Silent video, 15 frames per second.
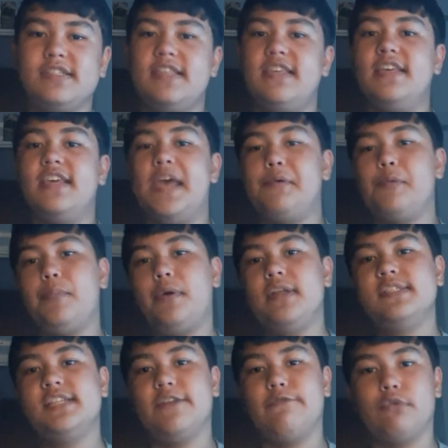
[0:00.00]
the camera button
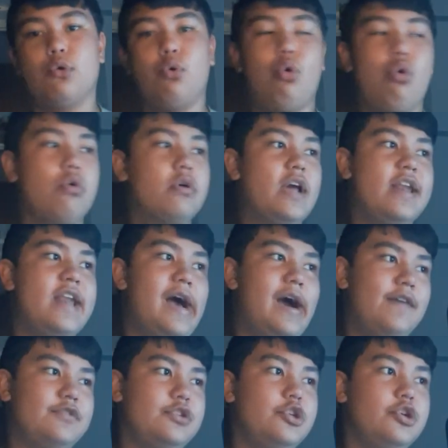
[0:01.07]
instead of record, and now I
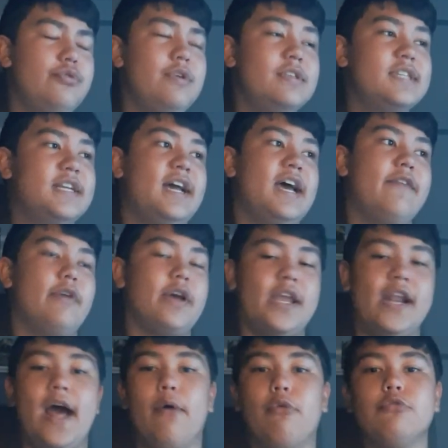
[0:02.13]
have to do this, and I have like an
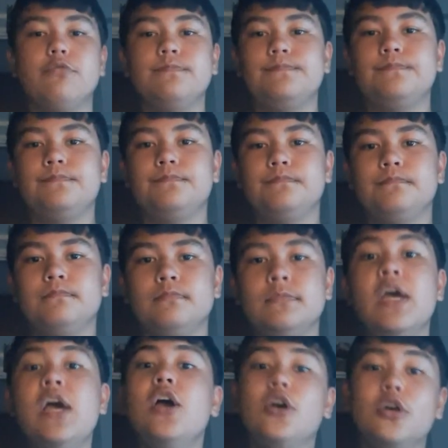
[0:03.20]
hour.
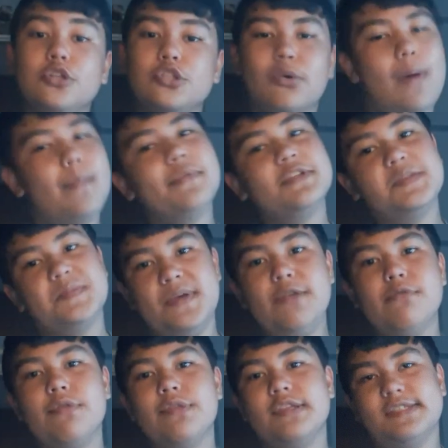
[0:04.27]
So I'm going to
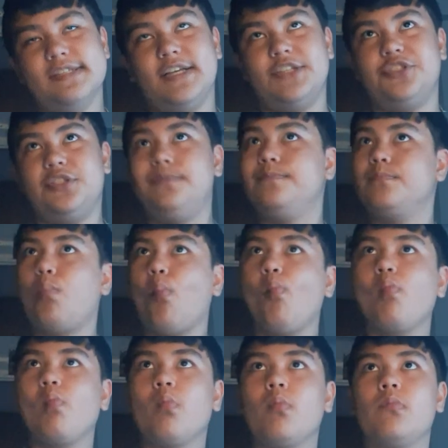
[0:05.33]
speedrun this section,
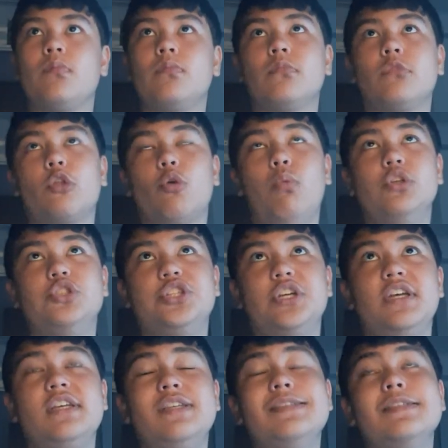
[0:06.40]
which
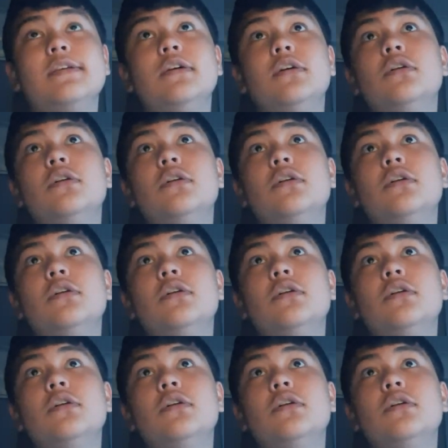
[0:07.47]
is